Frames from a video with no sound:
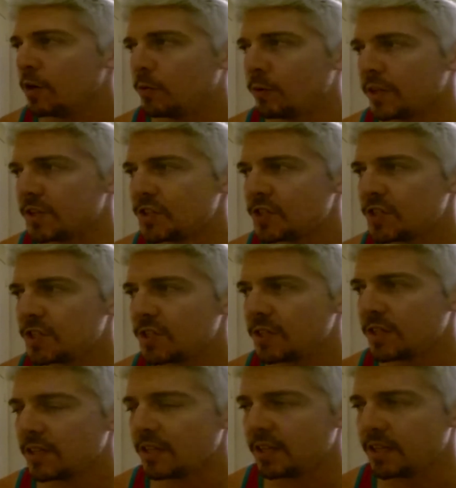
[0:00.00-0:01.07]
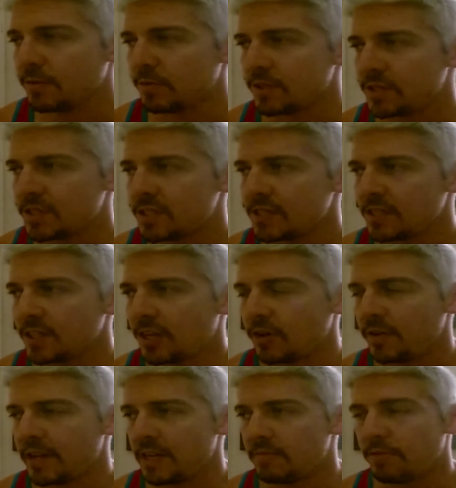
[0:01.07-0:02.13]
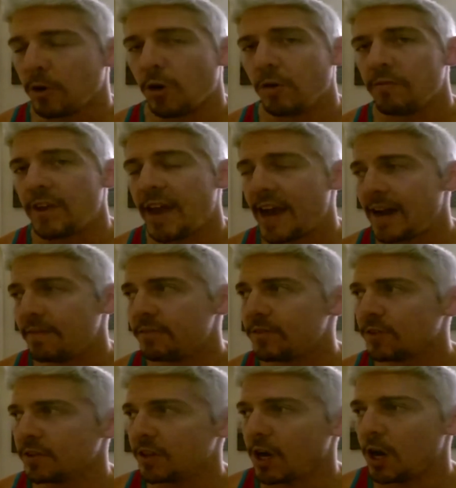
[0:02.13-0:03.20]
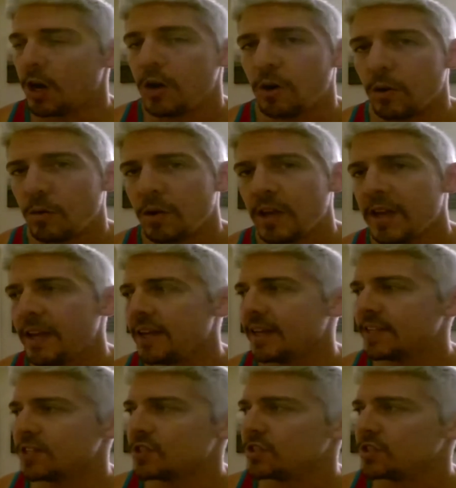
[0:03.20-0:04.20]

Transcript: which it was, it evolved after the O. And